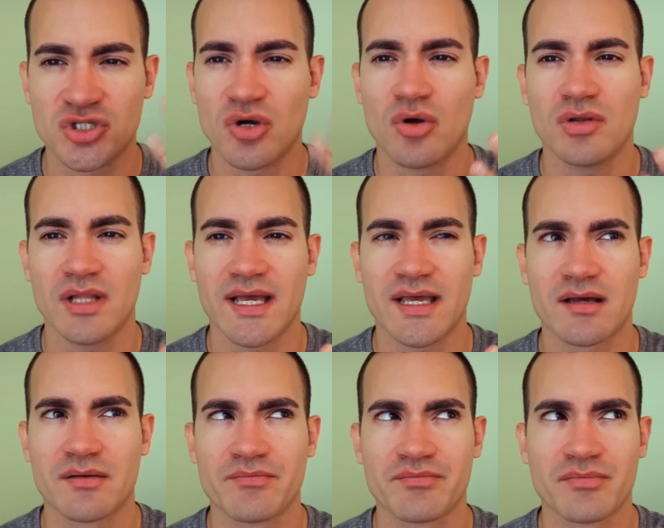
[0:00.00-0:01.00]
so
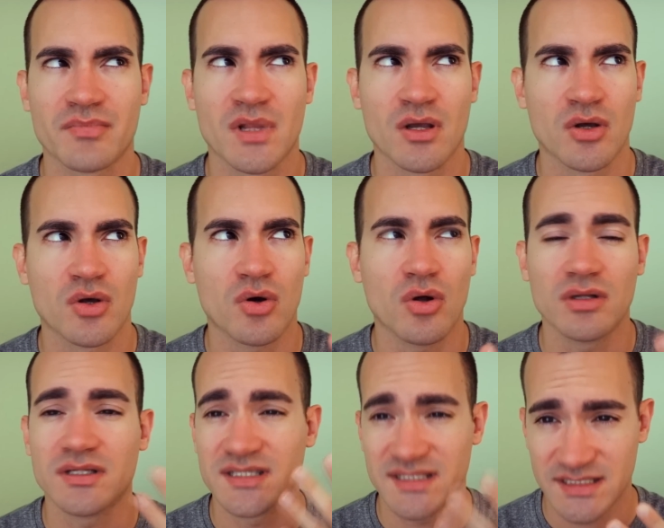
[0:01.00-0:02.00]
like
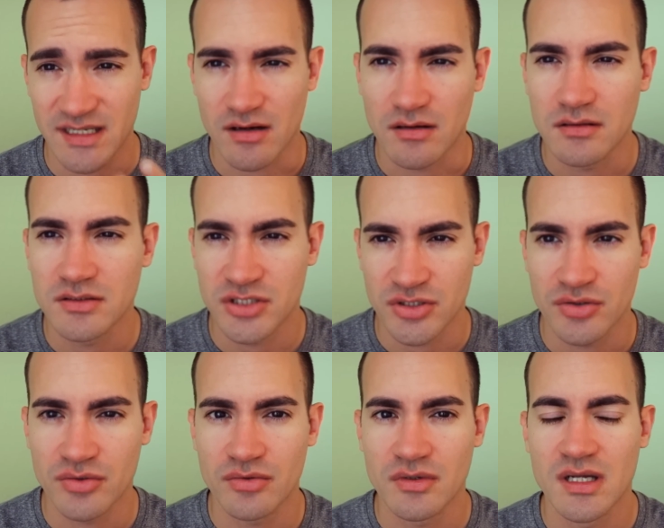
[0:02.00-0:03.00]
cold and sterile
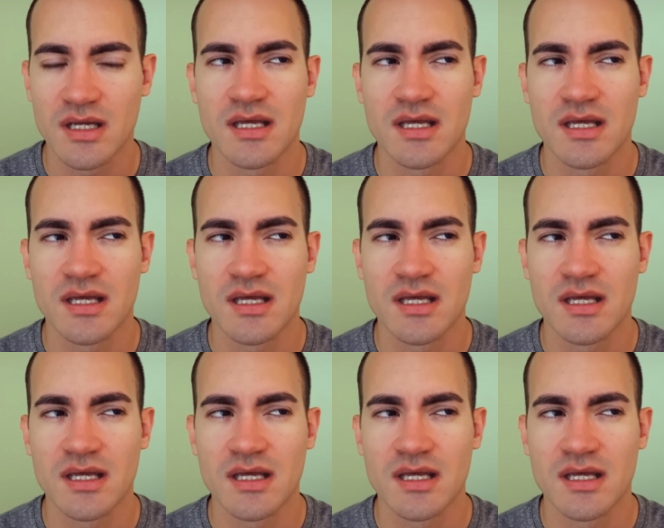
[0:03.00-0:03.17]
too,